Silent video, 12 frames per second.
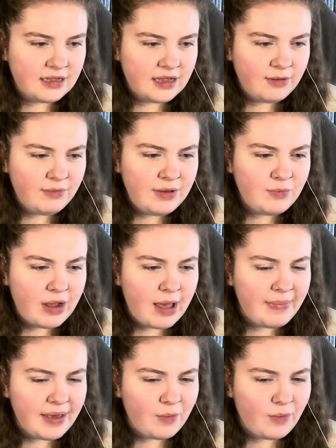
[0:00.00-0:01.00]
Are we a
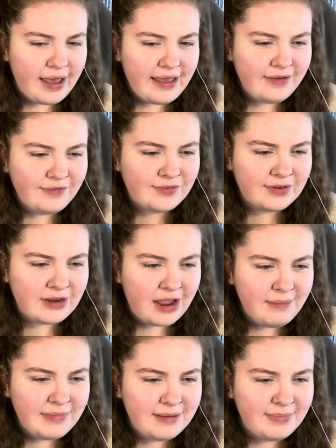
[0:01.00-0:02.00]
bit waved? How
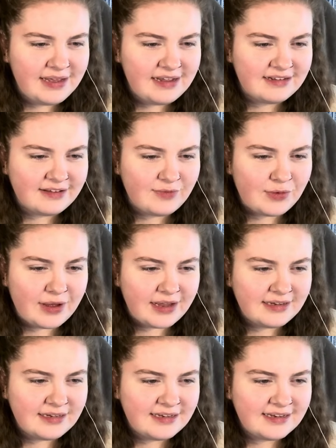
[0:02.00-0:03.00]
many beers have you had?